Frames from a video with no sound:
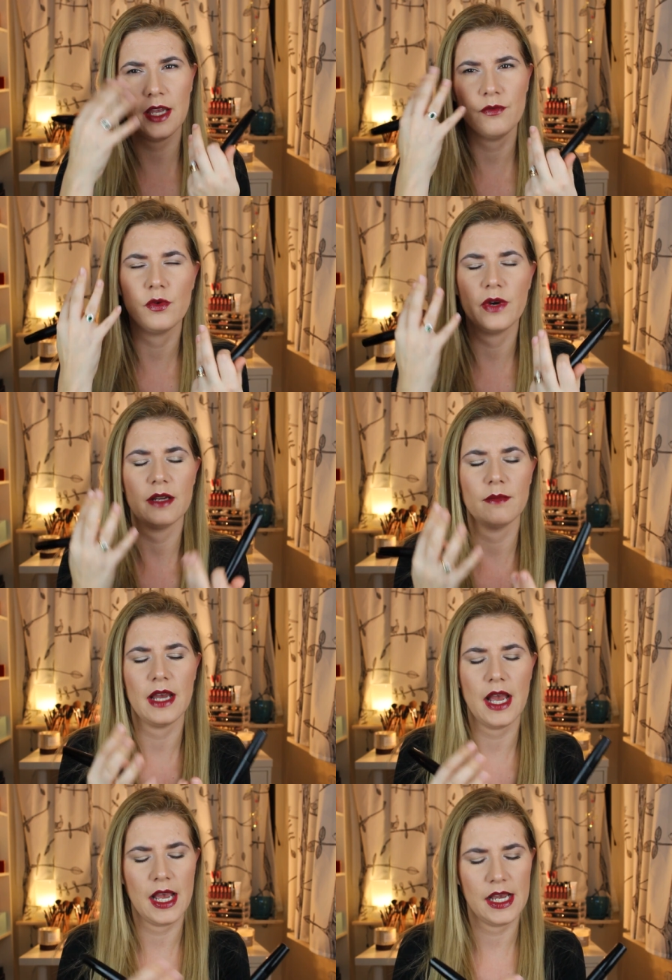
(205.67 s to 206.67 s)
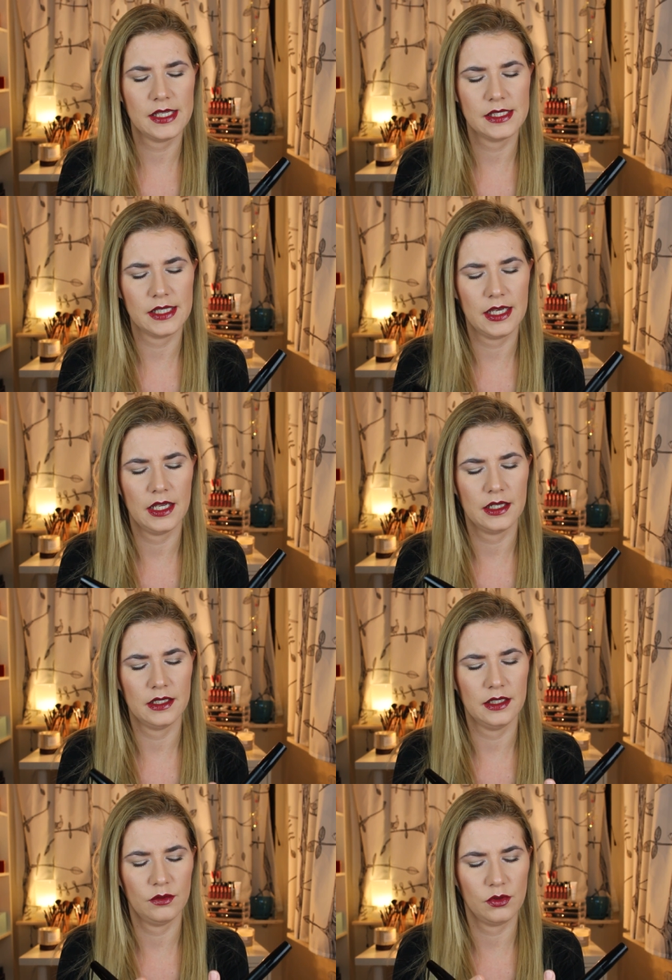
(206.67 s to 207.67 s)
everywhere in my eyes
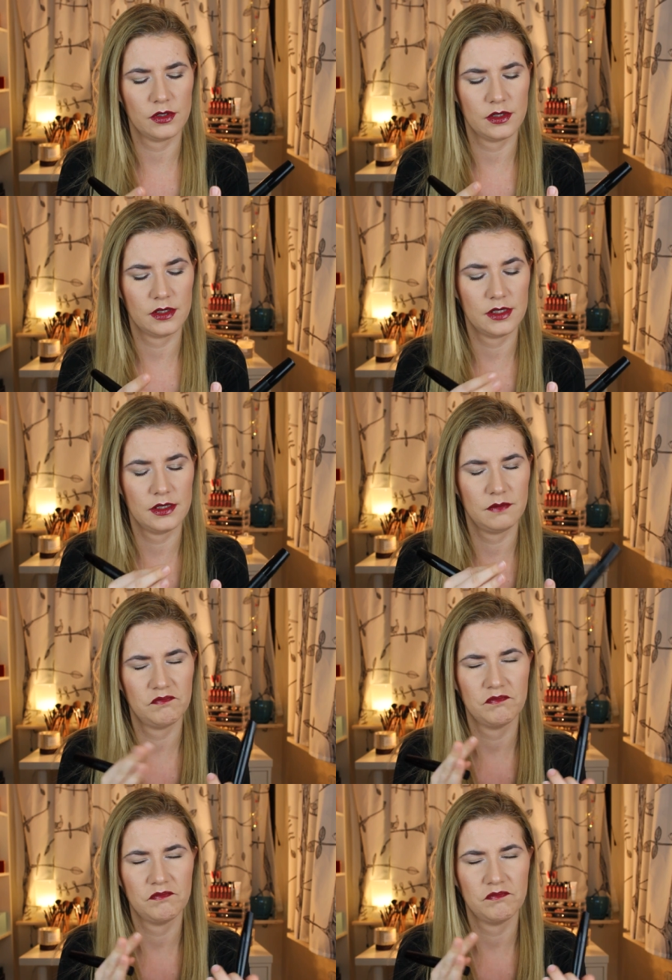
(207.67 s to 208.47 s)
and it was,